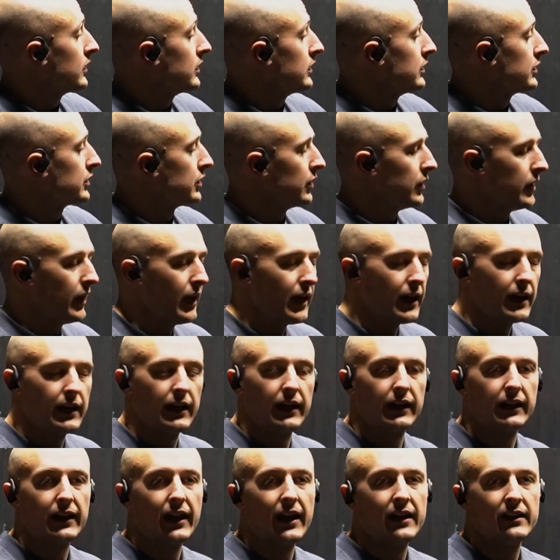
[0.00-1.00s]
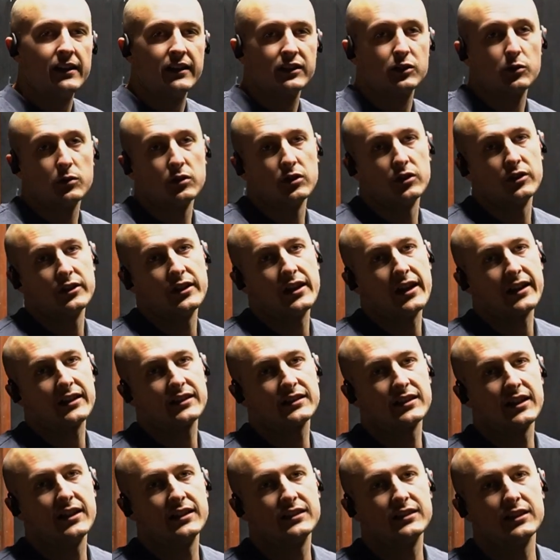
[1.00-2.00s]
So yeah, again, as with all the
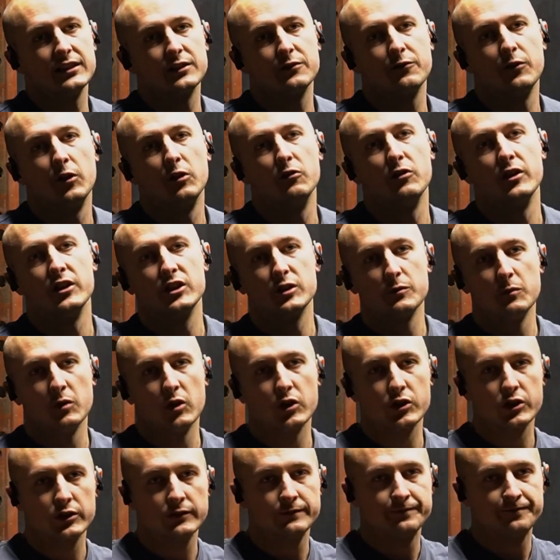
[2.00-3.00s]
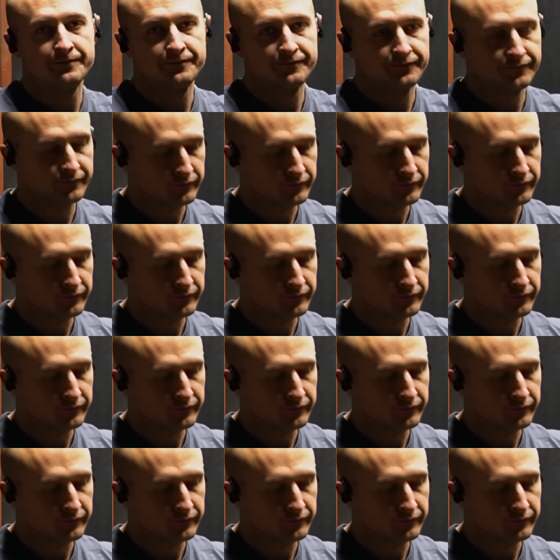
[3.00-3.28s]
exercises, full range of motion.